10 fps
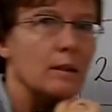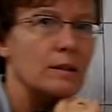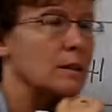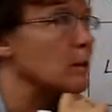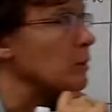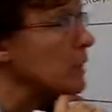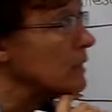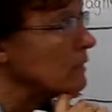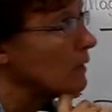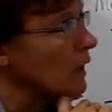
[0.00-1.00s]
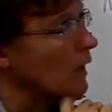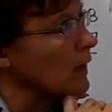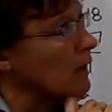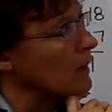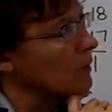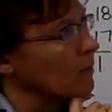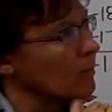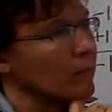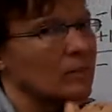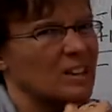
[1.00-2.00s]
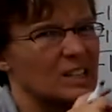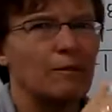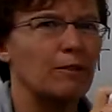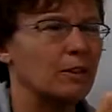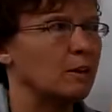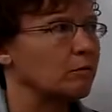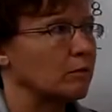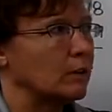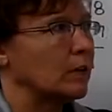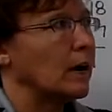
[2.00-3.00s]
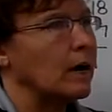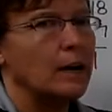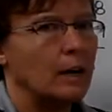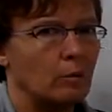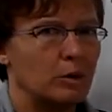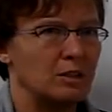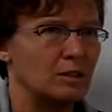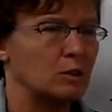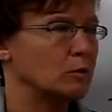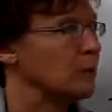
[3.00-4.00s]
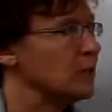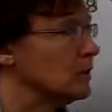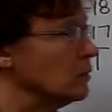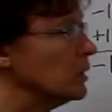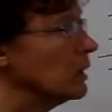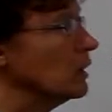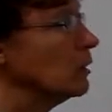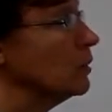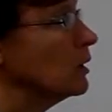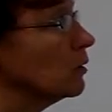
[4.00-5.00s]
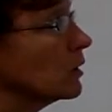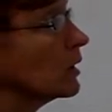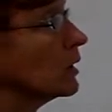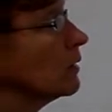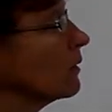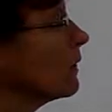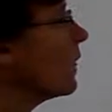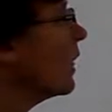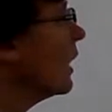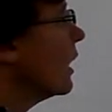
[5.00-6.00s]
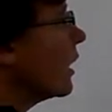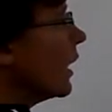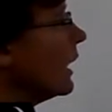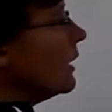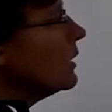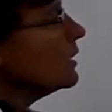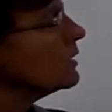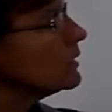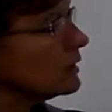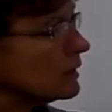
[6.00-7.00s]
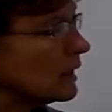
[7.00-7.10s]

this is a piece of cake. Except for the ion ones, those may still be a little bit of work. All right, this